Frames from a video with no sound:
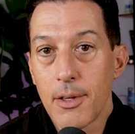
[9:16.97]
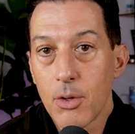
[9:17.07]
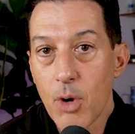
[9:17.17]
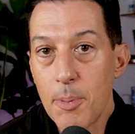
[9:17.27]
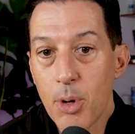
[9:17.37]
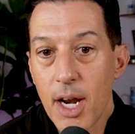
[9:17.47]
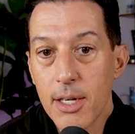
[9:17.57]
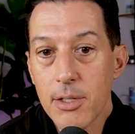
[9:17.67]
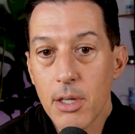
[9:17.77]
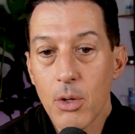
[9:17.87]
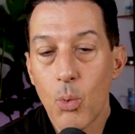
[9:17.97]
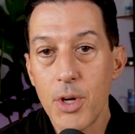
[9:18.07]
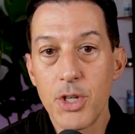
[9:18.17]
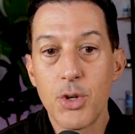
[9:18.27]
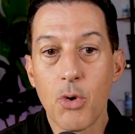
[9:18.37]
Great product,
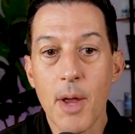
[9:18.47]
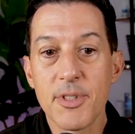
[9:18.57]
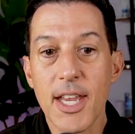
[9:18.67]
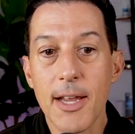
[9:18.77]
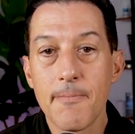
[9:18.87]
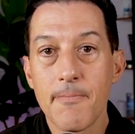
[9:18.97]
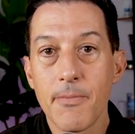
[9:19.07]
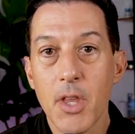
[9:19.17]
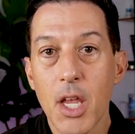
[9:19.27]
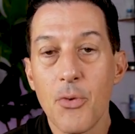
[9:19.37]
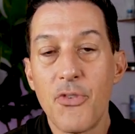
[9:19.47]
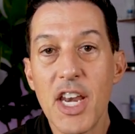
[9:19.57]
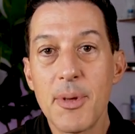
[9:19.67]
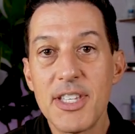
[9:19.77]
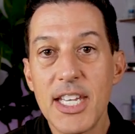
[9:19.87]
one to two grams a day.
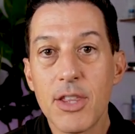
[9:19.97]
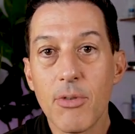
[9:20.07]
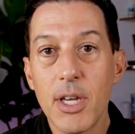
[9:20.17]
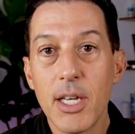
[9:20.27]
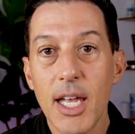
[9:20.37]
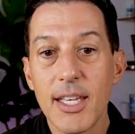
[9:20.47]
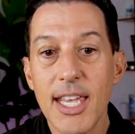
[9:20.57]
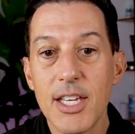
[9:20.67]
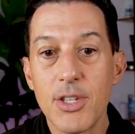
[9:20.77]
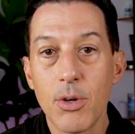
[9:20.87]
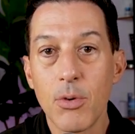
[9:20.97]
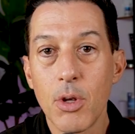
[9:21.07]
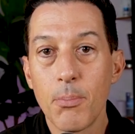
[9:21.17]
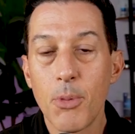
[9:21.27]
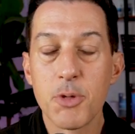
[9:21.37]
Vitamin D three and K two.
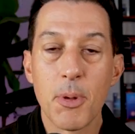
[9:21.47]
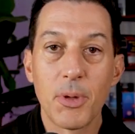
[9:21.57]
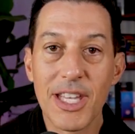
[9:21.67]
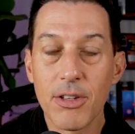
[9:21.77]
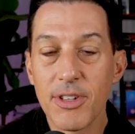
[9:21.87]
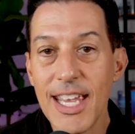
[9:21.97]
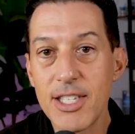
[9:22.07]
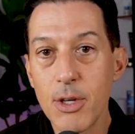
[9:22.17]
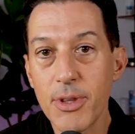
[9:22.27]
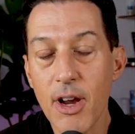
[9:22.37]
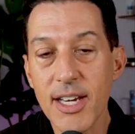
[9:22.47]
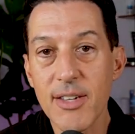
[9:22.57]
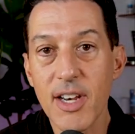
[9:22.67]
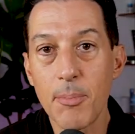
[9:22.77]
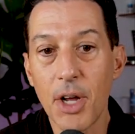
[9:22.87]
Most people get their K two in their
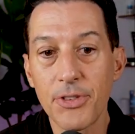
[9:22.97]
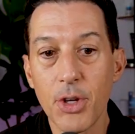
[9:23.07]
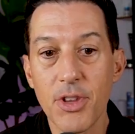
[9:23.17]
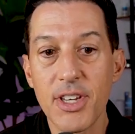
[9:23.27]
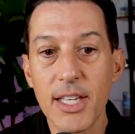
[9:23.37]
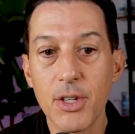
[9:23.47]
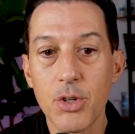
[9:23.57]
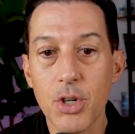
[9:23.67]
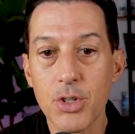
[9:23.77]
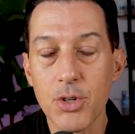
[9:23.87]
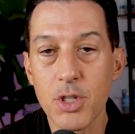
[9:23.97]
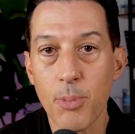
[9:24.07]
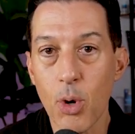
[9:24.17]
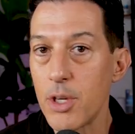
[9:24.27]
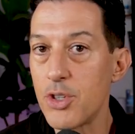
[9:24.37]
activated multi or the daily nutritional
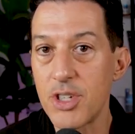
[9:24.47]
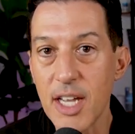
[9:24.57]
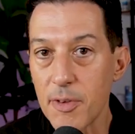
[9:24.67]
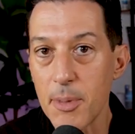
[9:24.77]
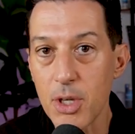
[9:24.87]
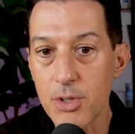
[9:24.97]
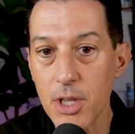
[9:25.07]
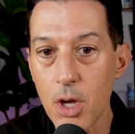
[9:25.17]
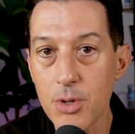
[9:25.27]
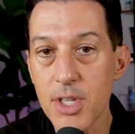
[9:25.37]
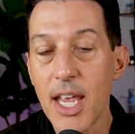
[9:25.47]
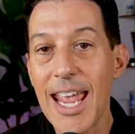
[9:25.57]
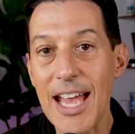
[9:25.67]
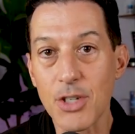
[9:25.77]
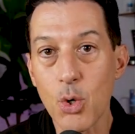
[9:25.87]
support. You should definitely be using those
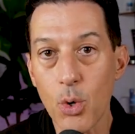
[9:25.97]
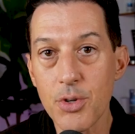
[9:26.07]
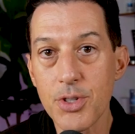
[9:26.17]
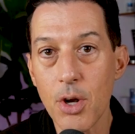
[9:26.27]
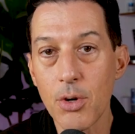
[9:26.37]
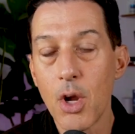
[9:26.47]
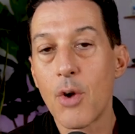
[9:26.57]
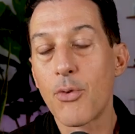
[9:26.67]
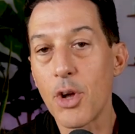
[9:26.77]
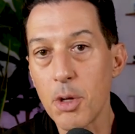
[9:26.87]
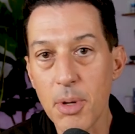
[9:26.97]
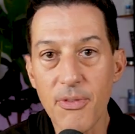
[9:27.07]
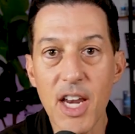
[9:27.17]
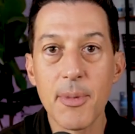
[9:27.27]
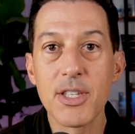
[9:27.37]
as a cornerstone for all your B
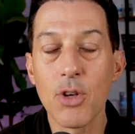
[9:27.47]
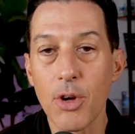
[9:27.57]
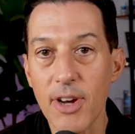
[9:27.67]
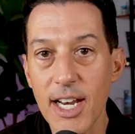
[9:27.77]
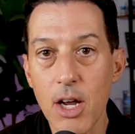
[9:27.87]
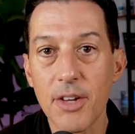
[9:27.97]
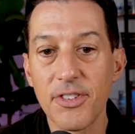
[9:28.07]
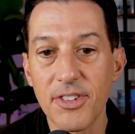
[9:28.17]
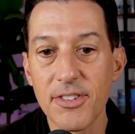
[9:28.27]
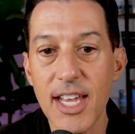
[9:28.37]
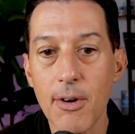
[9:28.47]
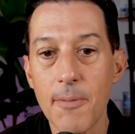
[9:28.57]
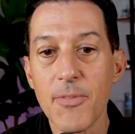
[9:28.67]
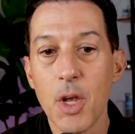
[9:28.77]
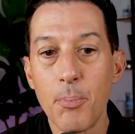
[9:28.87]
vitamins, all your antioxidants, et cetera.
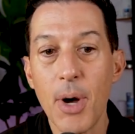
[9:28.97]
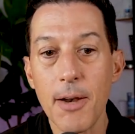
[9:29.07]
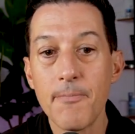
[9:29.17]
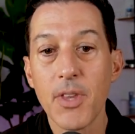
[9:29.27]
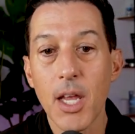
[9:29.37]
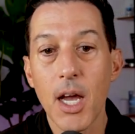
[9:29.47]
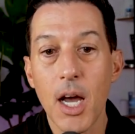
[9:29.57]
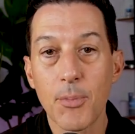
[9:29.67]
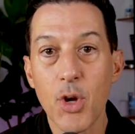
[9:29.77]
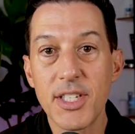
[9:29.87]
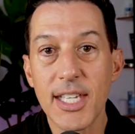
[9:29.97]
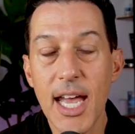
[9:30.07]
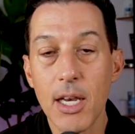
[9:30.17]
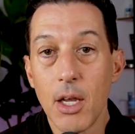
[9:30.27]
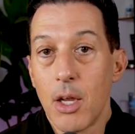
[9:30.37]
But um, great to get.